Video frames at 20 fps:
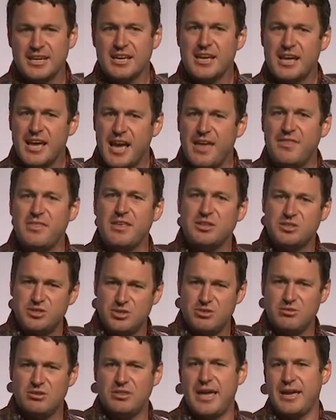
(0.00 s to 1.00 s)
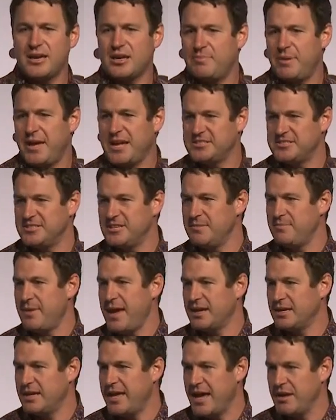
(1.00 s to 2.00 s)
and then turn that capacity back
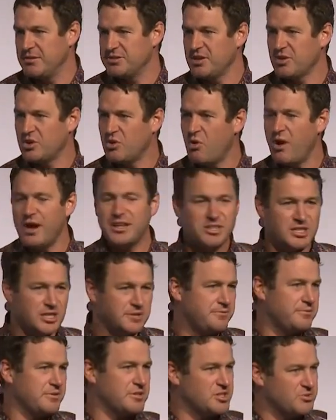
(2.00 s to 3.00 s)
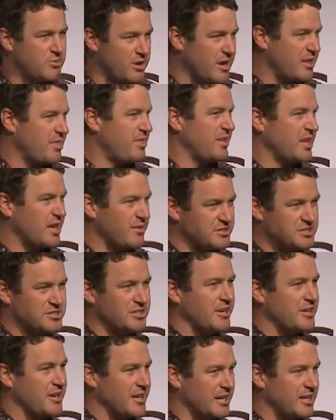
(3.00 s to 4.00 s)
down. So quite different to what you'd think of as, you know,
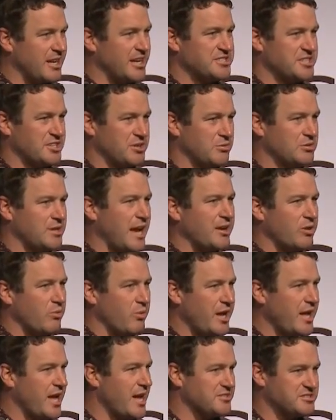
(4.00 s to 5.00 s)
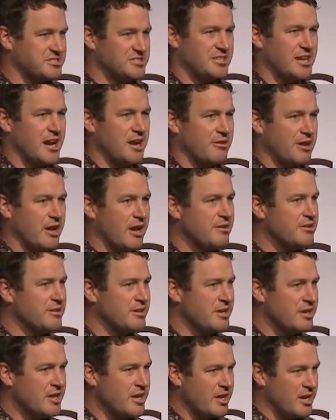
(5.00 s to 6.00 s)
your classical data warehouse scenario.
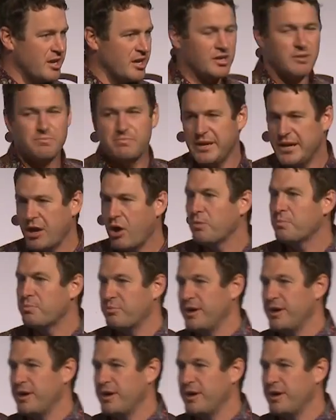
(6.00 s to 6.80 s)
And in a big on-prem